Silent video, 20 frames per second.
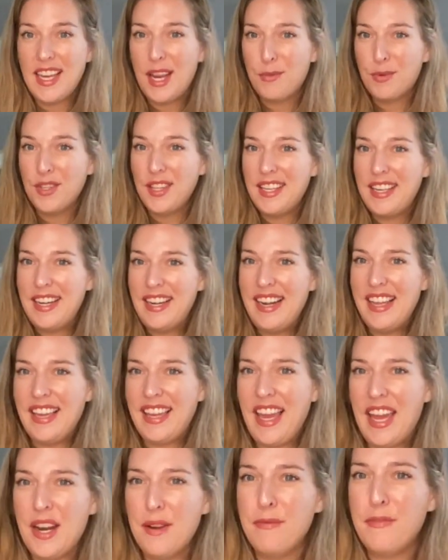I really didn't
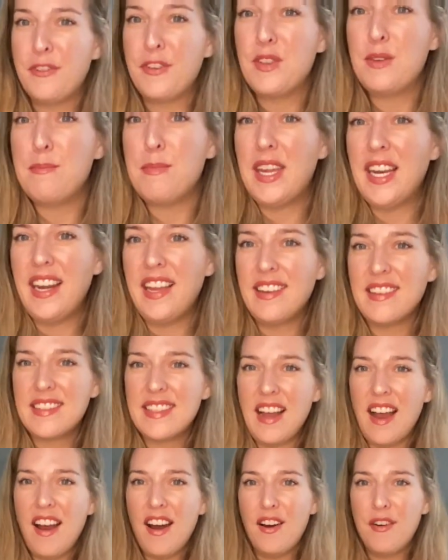get them for the meanings
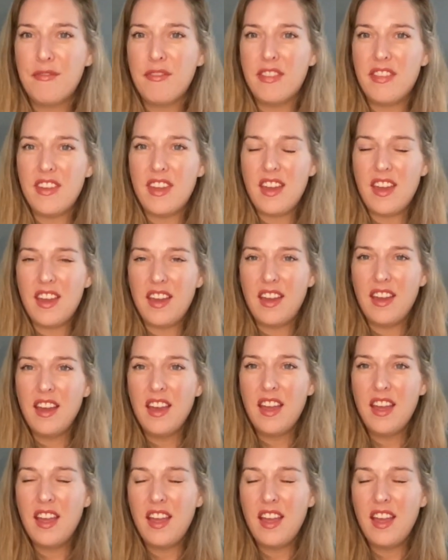of the